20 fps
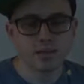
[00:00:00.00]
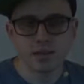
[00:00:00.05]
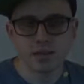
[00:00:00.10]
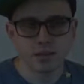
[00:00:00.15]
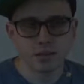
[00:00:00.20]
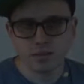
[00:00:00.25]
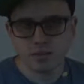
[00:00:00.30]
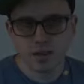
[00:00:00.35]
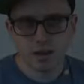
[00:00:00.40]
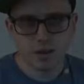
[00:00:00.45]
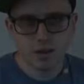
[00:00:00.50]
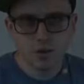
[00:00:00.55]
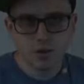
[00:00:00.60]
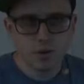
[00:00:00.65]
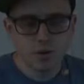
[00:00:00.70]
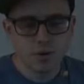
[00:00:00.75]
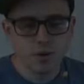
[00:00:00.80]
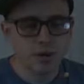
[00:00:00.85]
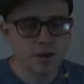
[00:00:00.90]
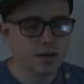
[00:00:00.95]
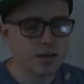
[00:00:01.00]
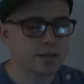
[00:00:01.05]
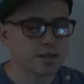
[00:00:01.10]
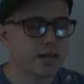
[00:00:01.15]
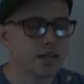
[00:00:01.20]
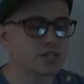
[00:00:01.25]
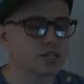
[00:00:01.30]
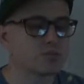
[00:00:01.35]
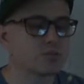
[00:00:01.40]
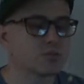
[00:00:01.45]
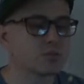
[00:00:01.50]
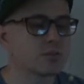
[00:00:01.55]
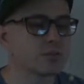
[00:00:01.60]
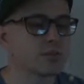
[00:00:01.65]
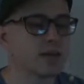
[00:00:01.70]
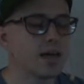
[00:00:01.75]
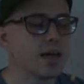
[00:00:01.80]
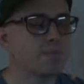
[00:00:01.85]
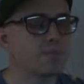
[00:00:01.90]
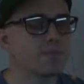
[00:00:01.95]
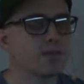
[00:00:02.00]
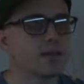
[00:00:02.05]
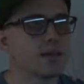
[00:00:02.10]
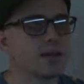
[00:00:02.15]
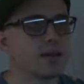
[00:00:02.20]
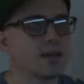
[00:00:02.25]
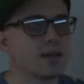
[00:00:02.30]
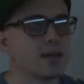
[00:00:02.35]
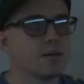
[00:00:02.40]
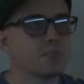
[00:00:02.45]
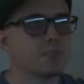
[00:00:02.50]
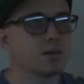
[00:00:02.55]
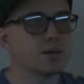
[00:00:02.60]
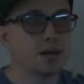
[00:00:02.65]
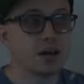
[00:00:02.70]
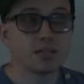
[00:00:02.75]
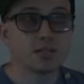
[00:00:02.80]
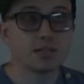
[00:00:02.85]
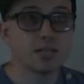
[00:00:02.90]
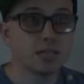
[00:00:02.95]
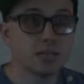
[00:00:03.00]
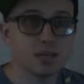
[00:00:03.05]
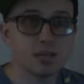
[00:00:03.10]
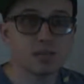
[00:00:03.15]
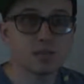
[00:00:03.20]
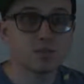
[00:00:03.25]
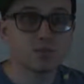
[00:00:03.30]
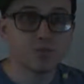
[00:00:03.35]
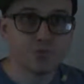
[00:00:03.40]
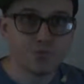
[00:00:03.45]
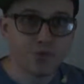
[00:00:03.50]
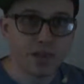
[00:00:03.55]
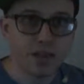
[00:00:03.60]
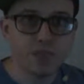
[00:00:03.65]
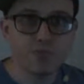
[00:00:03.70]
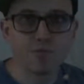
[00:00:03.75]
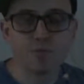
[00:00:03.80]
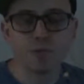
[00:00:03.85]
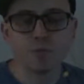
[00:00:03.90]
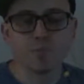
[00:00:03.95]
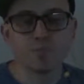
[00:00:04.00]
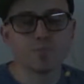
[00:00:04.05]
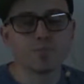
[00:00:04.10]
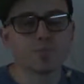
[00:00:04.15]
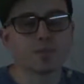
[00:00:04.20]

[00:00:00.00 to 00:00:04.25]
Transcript: They knew they were going to catch him doing that because he is faithful.